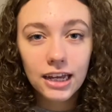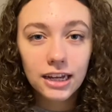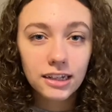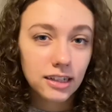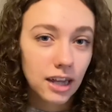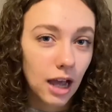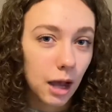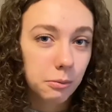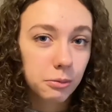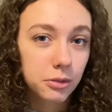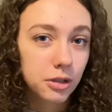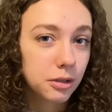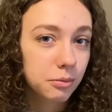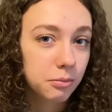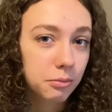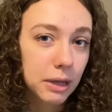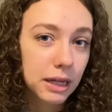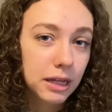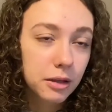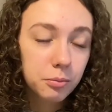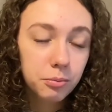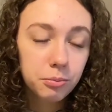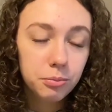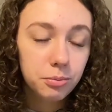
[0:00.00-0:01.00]
got time to
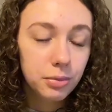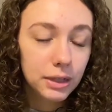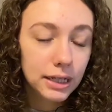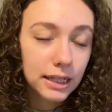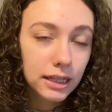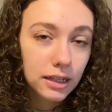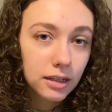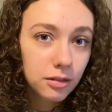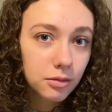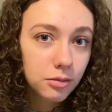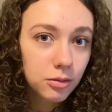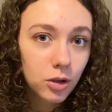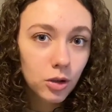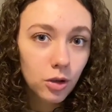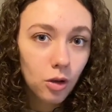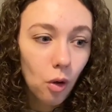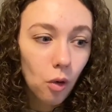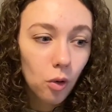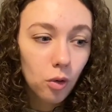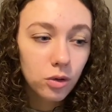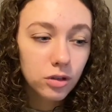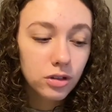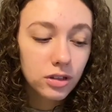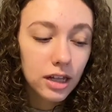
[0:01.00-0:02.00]
make big
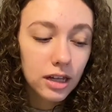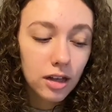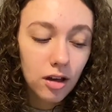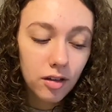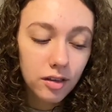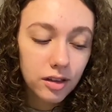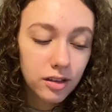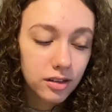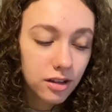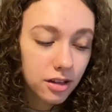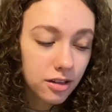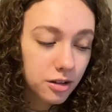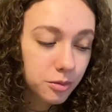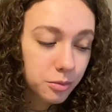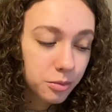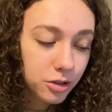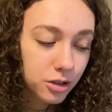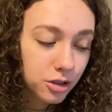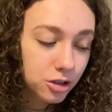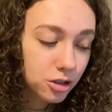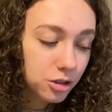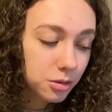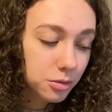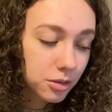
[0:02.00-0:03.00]
goals like all these other
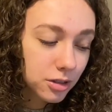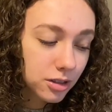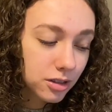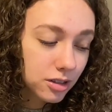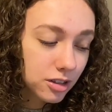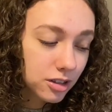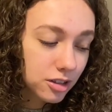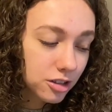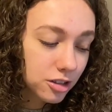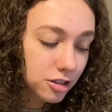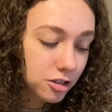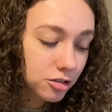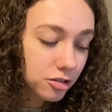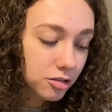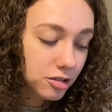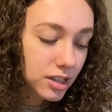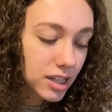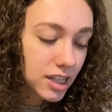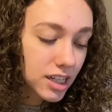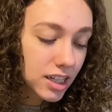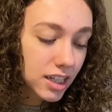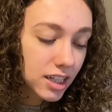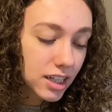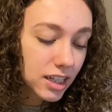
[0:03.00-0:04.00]
booktubers do.
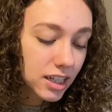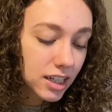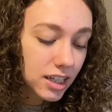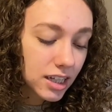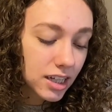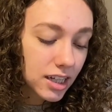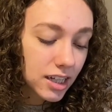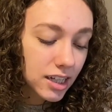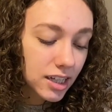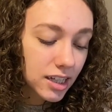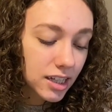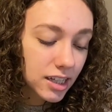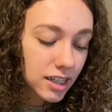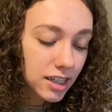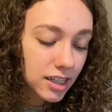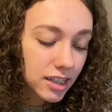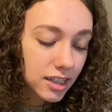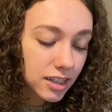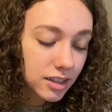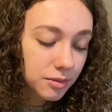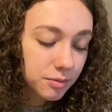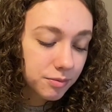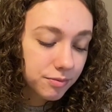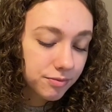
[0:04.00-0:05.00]

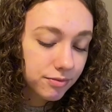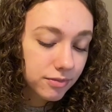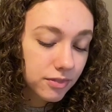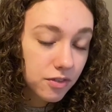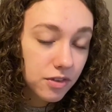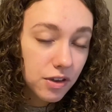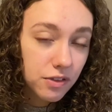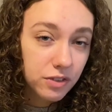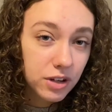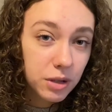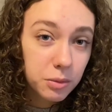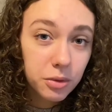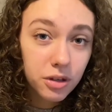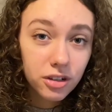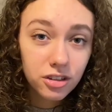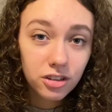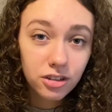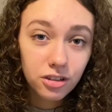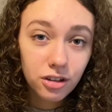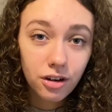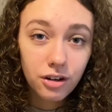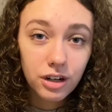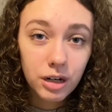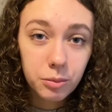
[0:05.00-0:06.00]
Um, 50 books
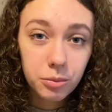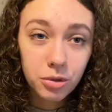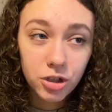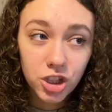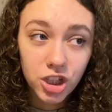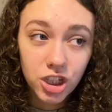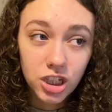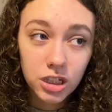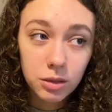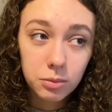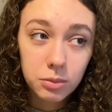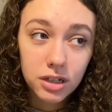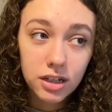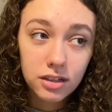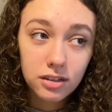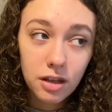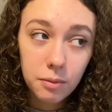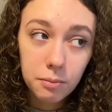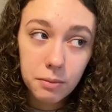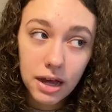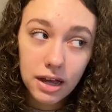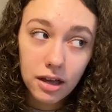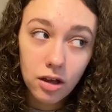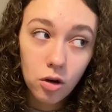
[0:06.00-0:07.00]
is already pushing it because
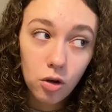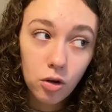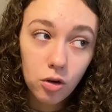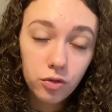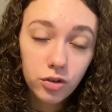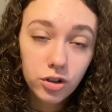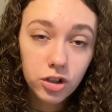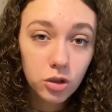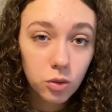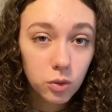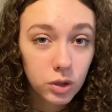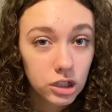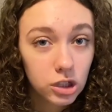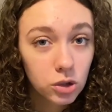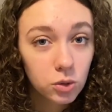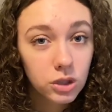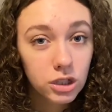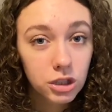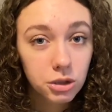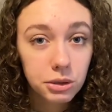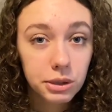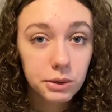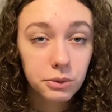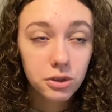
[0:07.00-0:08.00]
my goal for
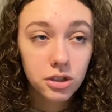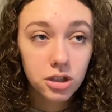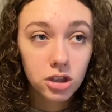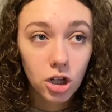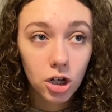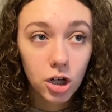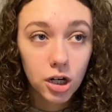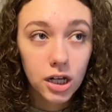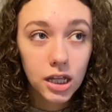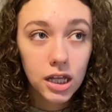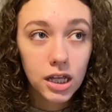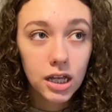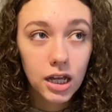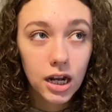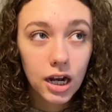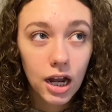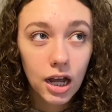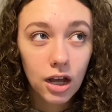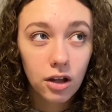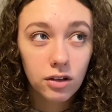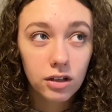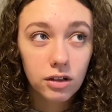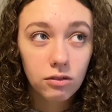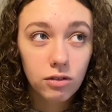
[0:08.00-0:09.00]
2023 was 30 and I
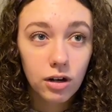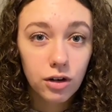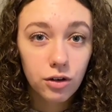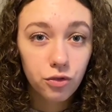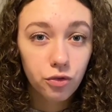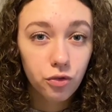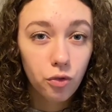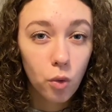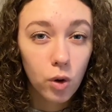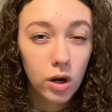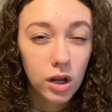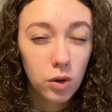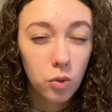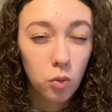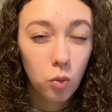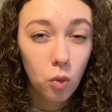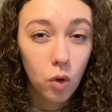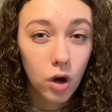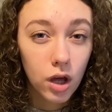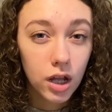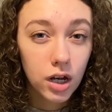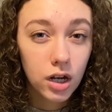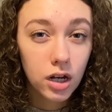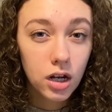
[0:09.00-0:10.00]
only read
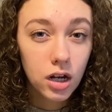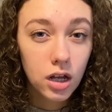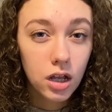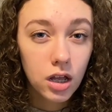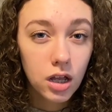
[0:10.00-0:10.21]
41.